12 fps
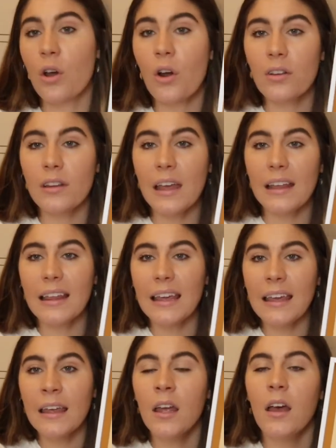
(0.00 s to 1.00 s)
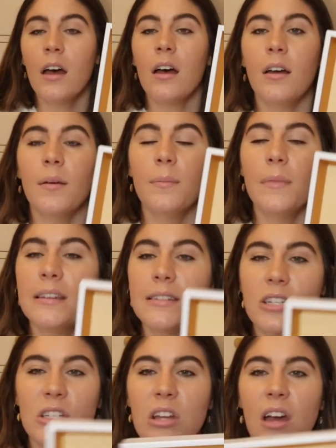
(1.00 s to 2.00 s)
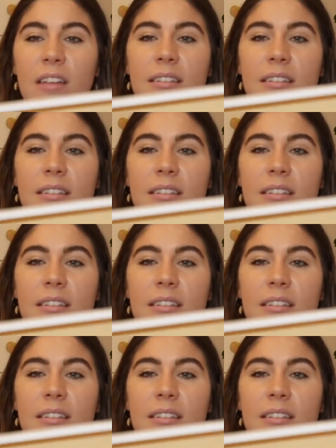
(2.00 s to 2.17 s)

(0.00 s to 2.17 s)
art lately. It's just not